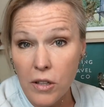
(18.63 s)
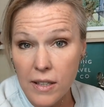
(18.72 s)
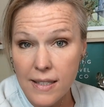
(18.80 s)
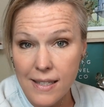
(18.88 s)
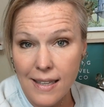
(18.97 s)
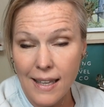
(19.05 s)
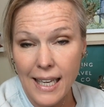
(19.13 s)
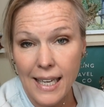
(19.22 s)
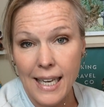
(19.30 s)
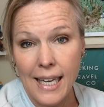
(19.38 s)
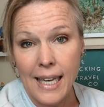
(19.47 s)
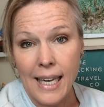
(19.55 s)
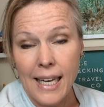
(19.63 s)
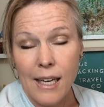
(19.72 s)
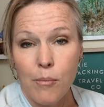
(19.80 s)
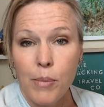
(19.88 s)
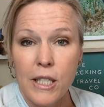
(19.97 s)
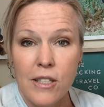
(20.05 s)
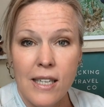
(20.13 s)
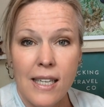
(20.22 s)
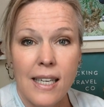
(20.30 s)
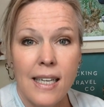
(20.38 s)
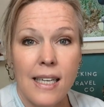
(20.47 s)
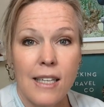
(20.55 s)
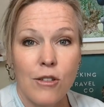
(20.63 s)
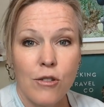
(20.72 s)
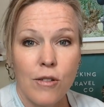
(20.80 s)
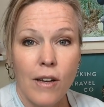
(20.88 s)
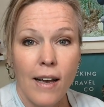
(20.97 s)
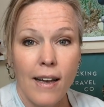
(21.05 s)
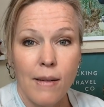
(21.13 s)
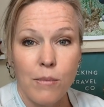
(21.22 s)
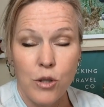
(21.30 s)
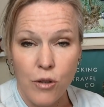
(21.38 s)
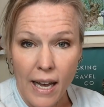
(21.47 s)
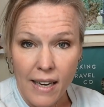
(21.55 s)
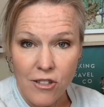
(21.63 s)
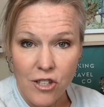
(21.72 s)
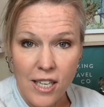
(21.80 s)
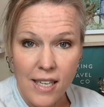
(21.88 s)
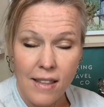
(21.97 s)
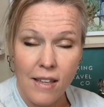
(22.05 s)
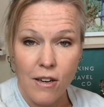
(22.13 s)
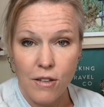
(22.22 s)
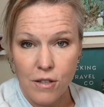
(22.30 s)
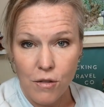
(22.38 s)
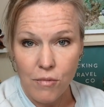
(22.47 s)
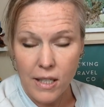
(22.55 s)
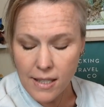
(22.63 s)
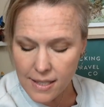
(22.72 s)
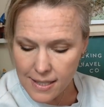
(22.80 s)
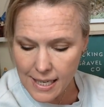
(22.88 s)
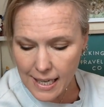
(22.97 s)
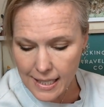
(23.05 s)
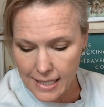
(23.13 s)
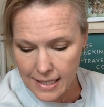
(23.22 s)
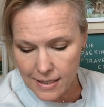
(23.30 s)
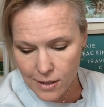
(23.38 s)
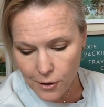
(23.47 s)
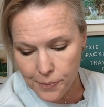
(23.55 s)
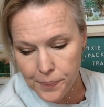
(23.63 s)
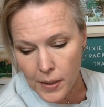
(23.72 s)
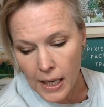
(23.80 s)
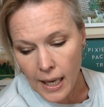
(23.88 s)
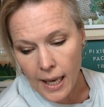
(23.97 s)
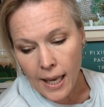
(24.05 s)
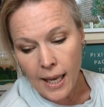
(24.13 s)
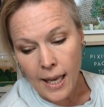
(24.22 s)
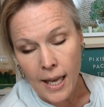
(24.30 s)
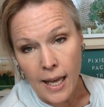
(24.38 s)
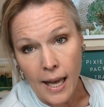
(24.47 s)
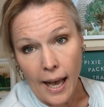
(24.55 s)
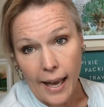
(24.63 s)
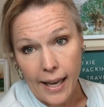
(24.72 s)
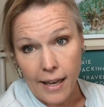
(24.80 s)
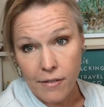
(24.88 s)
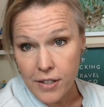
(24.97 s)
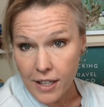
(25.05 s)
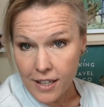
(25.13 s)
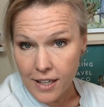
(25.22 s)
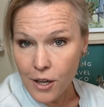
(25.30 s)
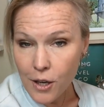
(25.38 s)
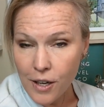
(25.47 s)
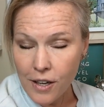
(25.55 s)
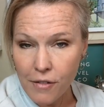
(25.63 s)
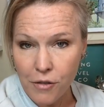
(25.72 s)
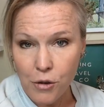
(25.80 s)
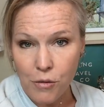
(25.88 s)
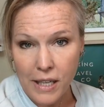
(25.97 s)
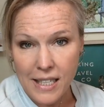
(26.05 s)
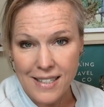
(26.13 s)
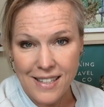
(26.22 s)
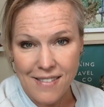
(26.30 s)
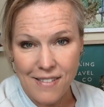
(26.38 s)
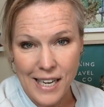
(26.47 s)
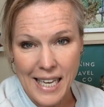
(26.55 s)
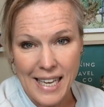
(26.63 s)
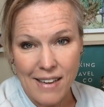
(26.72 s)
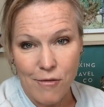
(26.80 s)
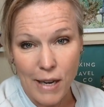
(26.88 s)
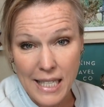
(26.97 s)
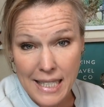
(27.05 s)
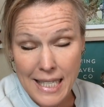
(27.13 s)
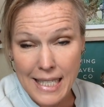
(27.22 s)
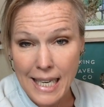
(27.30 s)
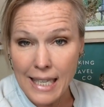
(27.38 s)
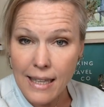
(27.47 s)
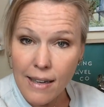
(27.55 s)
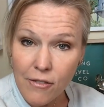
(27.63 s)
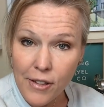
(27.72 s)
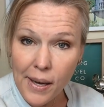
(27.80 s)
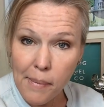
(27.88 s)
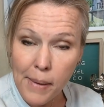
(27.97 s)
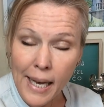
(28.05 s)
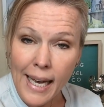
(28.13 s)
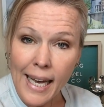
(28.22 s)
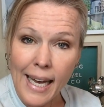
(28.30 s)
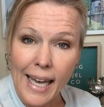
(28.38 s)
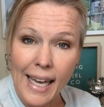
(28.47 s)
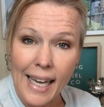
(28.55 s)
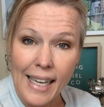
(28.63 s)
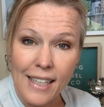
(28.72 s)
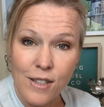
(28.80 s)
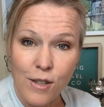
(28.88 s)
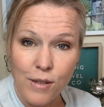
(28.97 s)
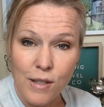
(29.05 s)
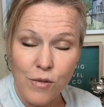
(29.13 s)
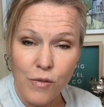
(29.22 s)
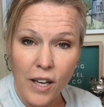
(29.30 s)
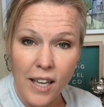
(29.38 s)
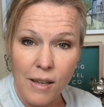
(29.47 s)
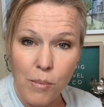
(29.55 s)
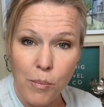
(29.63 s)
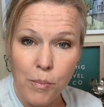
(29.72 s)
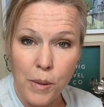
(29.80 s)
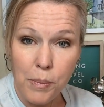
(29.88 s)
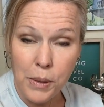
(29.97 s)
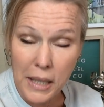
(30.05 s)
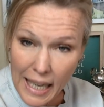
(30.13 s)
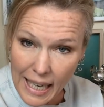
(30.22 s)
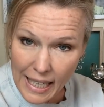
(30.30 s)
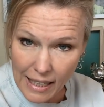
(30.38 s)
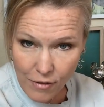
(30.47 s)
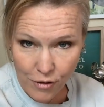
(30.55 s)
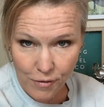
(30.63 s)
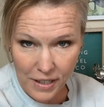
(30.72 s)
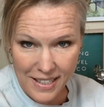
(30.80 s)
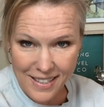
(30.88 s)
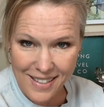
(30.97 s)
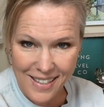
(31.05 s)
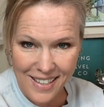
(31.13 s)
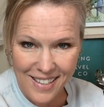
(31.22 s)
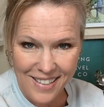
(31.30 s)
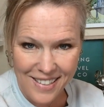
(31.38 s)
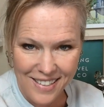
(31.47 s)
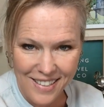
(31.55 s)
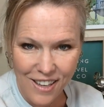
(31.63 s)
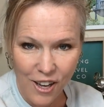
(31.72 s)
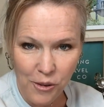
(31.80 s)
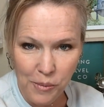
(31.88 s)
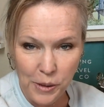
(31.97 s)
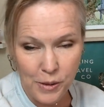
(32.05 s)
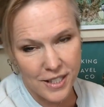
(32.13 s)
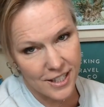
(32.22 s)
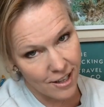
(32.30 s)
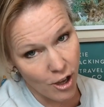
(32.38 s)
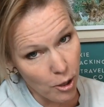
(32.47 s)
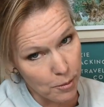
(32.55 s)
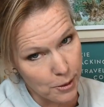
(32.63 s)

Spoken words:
World, Disneyland, and budgeting and strategy, and then also Run Disney ideas. So I have done a few Run Disney races. I love them, and it's always fun. The planning for Run Disney is almost